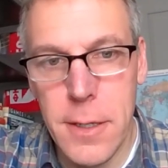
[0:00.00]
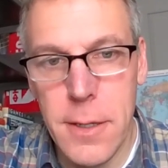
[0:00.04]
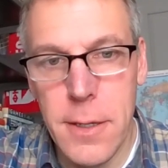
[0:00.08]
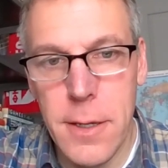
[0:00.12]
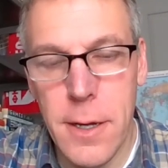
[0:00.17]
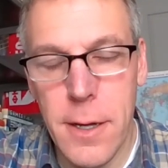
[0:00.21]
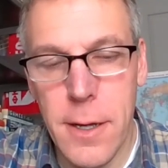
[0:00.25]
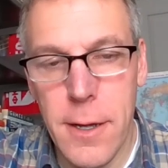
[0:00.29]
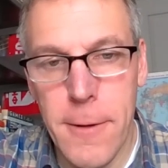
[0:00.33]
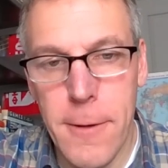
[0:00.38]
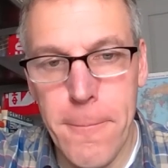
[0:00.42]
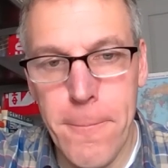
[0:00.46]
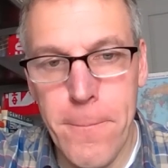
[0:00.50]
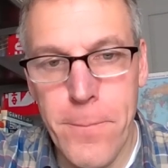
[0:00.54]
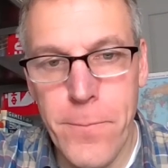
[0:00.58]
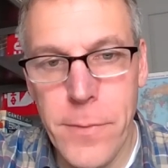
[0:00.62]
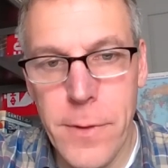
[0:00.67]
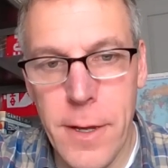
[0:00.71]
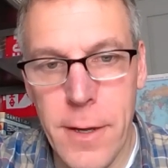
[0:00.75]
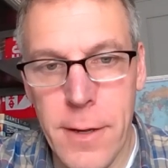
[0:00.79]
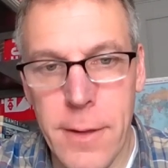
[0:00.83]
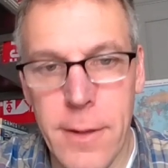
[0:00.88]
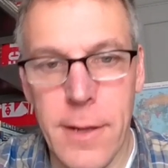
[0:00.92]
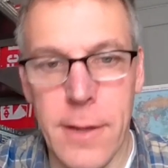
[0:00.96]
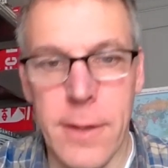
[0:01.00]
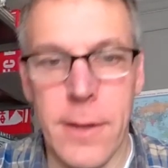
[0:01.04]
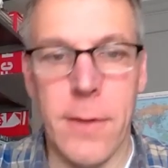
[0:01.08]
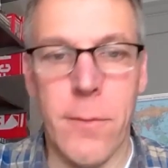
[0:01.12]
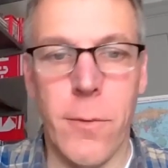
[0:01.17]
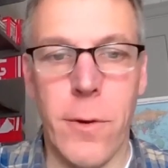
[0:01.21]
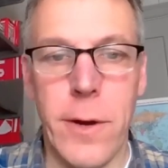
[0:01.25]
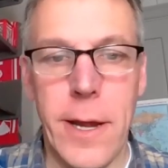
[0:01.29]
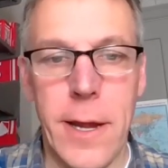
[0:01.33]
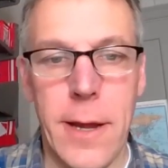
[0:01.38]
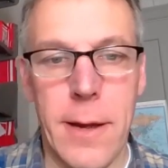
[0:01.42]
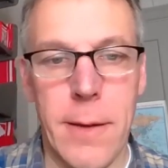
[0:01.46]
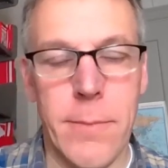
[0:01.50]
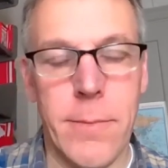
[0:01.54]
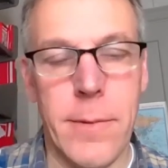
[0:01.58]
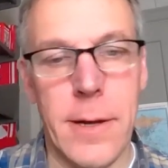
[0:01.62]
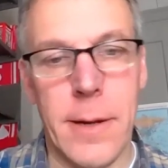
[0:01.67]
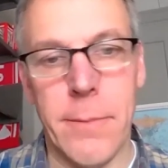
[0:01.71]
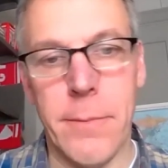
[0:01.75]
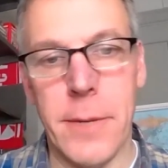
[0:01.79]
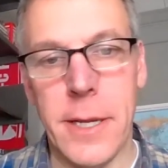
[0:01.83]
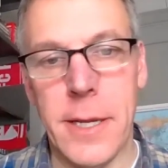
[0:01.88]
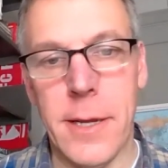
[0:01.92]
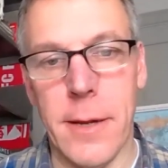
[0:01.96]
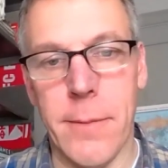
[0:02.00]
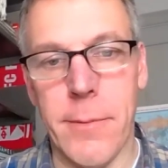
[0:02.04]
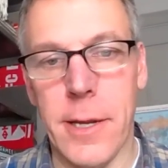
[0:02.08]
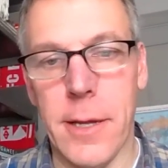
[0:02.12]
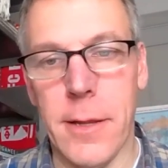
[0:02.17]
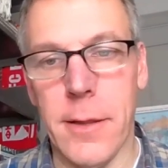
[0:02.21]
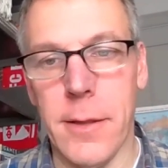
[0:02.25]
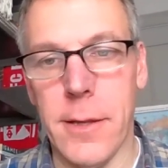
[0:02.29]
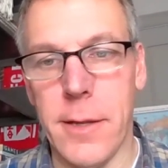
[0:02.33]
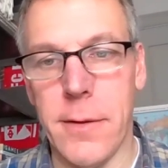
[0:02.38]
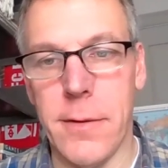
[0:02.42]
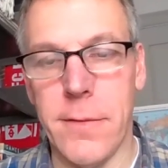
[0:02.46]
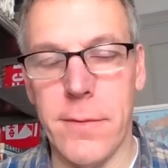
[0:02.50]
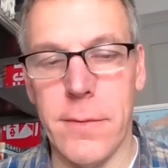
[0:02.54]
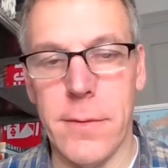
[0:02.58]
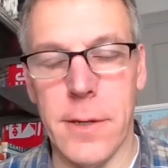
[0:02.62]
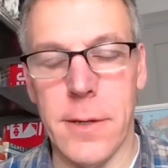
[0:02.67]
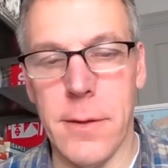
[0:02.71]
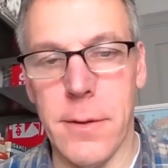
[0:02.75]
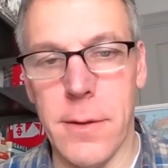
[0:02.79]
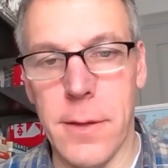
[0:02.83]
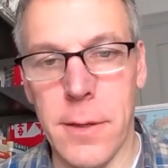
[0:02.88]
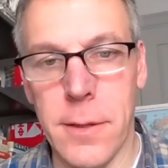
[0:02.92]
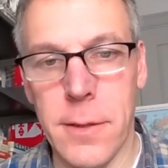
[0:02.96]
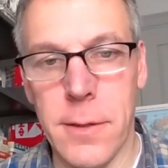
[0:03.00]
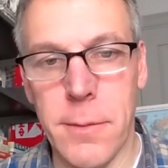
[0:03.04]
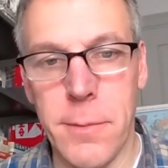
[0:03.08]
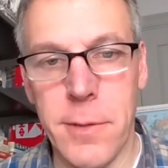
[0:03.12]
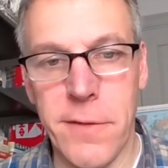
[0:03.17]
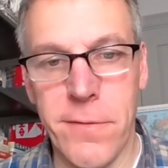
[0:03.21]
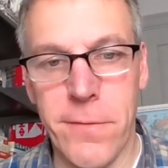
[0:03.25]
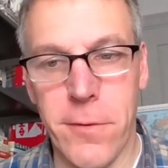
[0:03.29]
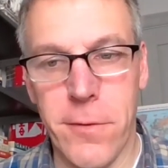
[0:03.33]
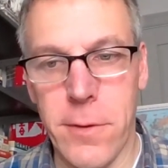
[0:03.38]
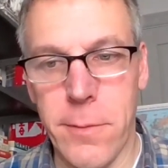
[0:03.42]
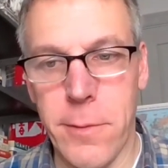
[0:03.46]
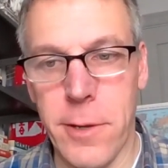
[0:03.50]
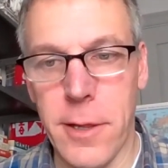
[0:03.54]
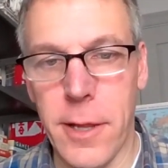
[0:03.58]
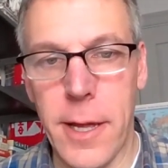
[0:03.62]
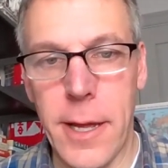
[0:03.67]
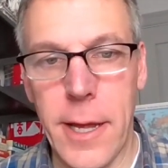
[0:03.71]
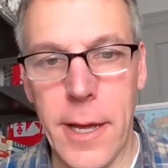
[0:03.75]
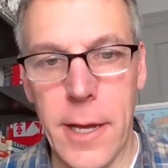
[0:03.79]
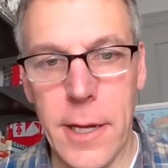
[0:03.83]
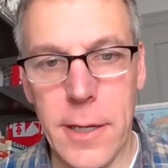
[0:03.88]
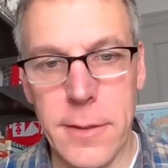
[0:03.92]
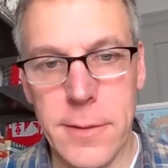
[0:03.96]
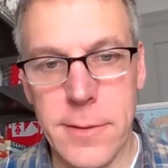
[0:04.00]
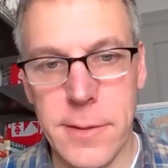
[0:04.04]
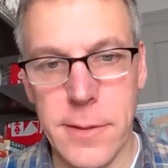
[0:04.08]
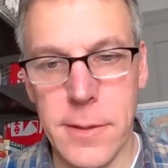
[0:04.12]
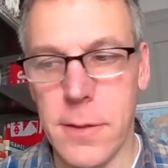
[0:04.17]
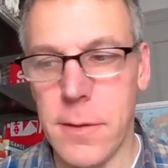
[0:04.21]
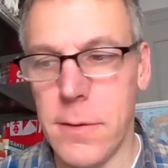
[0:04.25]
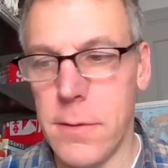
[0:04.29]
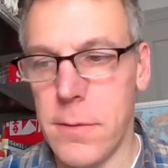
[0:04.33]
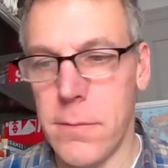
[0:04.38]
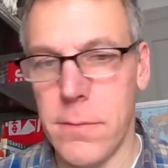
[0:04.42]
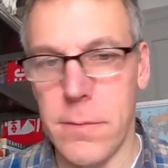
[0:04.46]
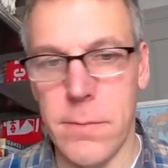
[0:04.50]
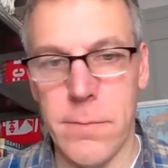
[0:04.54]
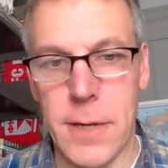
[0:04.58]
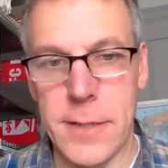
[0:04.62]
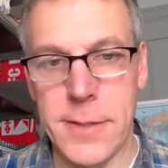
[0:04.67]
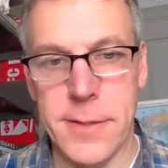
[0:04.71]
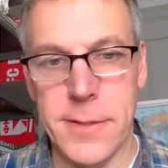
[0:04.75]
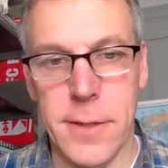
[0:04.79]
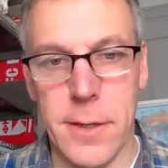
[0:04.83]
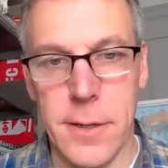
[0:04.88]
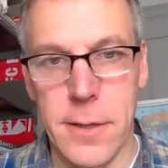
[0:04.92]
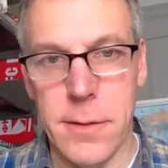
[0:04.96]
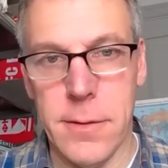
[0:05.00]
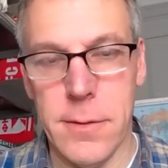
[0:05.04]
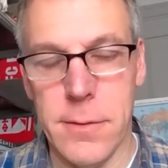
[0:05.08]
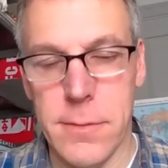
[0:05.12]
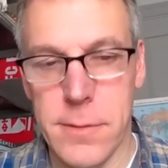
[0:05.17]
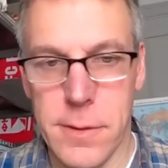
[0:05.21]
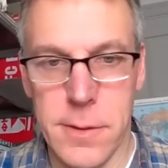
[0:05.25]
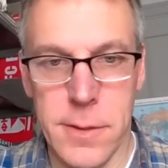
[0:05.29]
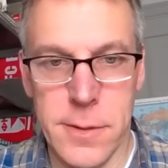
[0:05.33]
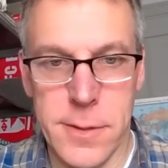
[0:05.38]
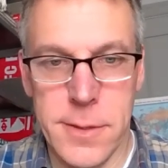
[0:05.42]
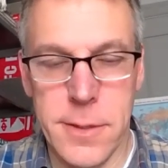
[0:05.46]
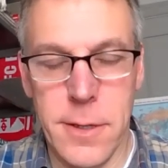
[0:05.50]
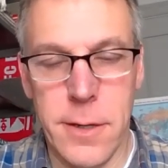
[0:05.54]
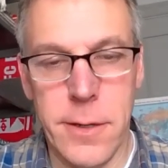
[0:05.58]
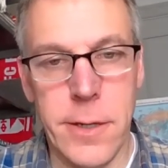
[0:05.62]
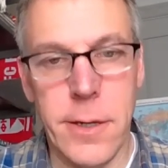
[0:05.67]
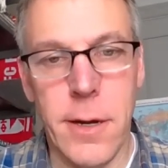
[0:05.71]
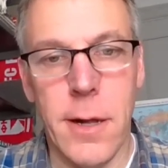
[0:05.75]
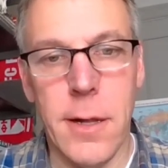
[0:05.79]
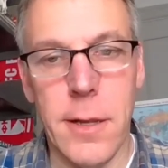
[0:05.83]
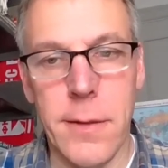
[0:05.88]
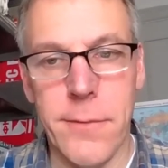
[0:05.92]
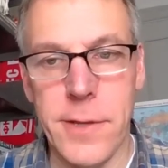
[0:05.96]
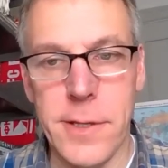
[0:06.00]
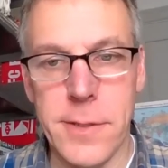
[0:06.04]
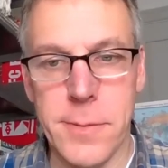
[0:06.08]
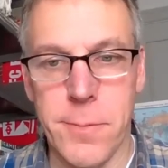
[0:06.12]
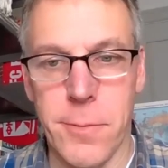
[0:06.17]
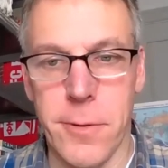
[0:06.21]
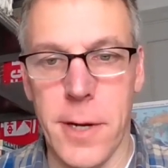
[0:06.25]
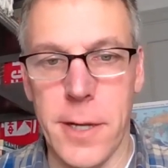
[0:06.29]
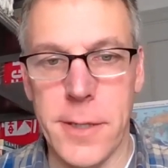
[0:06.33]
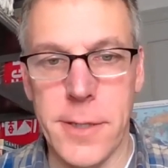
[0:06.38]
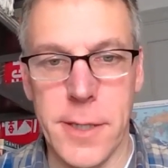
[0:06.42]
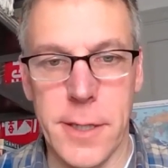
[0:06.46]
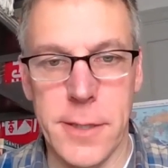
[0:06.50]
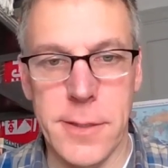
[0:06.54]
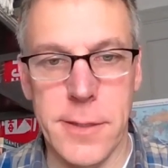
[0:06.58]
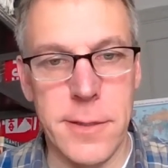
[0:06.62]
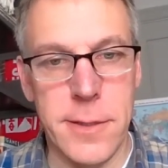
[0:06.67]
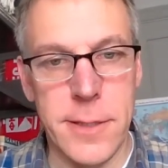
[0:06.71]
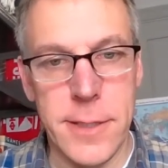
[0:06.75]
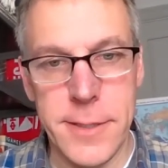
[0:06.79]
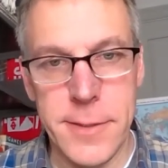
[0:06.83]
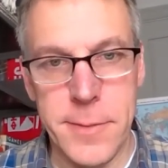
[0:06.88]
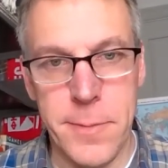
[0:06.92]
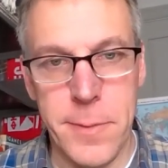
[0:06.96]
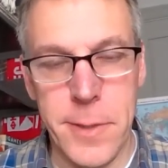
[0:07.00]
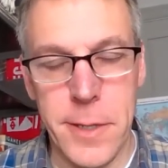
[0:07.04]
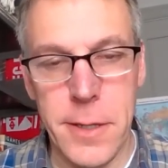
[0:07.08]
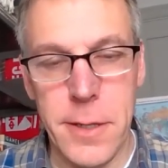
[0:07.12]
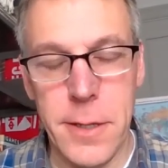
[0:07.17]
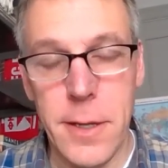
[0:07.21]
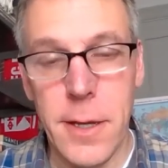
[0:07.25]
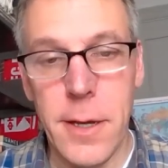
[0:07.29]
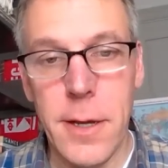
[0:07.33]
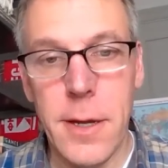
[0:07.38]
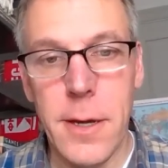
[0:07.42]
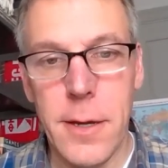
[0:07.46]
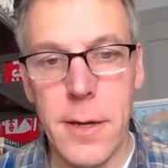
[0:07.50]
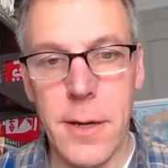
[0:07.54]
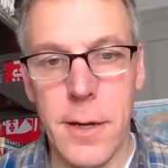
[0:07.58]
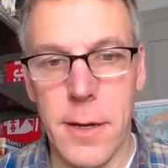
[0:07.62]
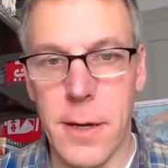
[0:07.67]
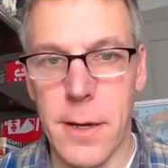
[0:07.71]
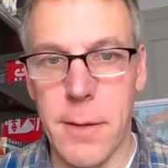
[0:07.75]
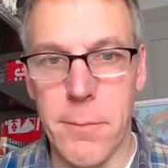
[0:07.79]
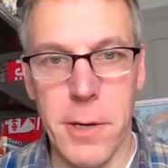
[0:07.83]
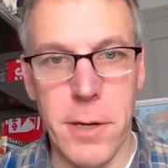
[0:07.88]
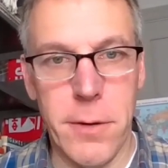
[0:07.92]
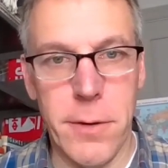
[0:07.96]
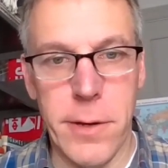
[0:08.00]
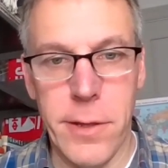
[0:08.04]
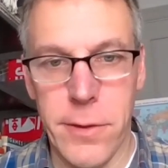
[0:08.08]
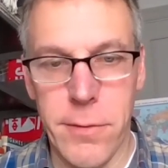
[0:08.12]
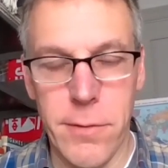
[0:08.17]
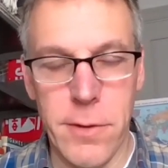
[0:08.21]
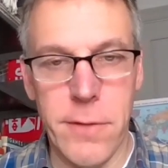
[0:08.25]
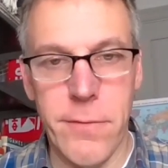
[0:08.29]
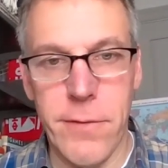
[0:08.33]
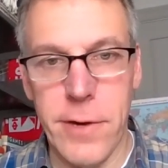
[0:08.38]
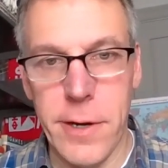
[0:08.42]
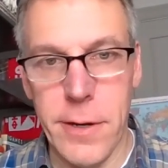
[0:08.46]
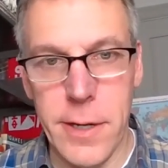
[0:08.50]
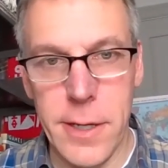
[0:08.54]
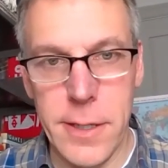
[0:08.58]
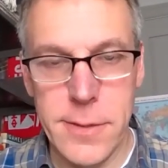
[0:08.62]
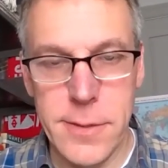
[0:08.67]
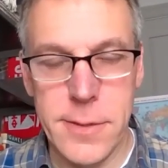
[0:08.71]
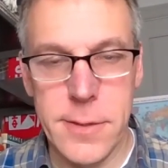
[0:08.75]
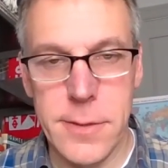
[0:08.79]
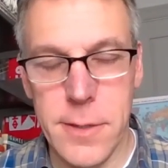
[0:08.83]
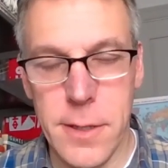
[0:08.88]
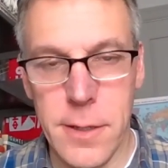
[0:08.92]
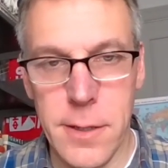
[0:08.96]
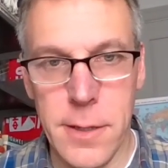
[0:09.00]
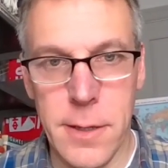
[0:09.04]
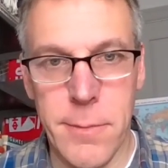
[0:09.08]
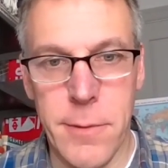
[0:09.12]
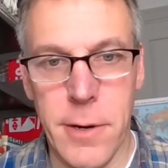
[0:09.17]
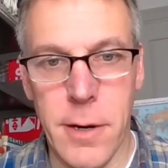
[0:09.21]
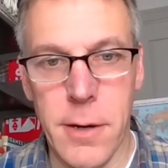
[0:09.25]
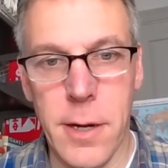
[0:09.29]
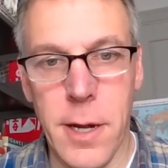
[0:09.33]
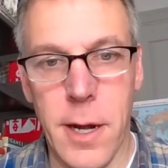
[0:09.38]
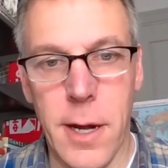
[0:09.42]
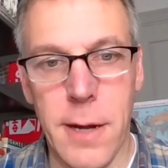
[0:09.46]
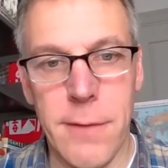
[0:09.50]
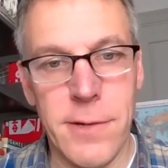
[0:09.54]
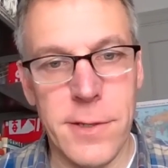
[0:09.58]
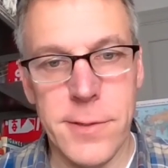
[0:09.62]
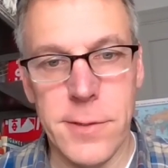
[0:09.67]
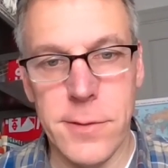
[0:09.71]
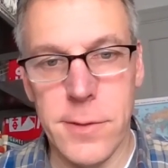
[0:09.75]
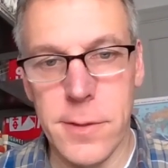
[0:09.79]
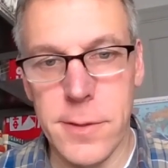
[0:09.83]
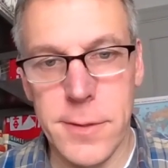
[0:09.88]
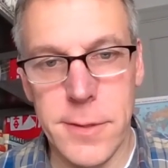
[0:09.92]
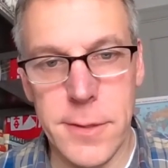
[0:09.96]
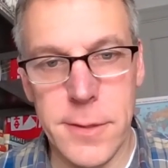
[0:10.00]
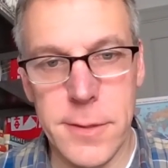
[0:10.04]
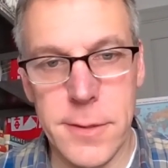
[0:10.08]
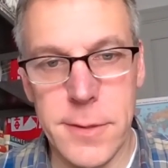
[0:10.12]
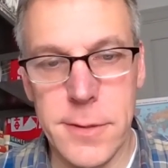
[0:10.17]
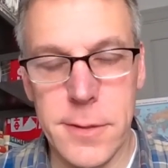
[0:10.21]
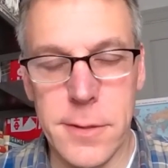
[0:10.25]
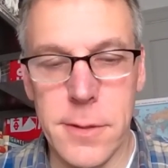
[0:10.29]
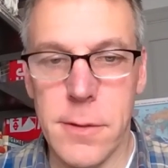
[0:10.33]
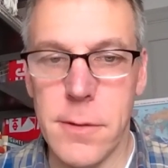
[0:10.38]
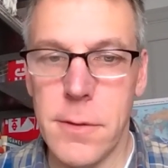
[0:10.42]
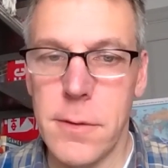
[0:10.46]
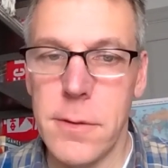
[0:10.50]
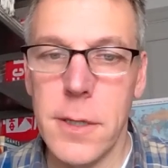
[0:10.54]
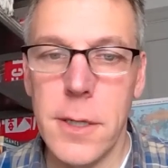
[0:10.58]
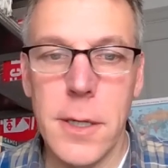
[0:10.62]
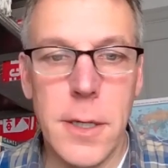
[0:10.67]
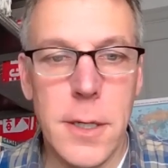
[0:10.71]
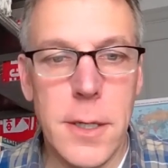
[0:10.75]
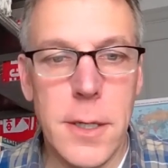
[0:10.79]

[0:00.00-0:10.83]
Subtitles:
In a way, I'm becoming a little bit formulaic. So I started all of these projects in Lisbon, going through the various archival sources. So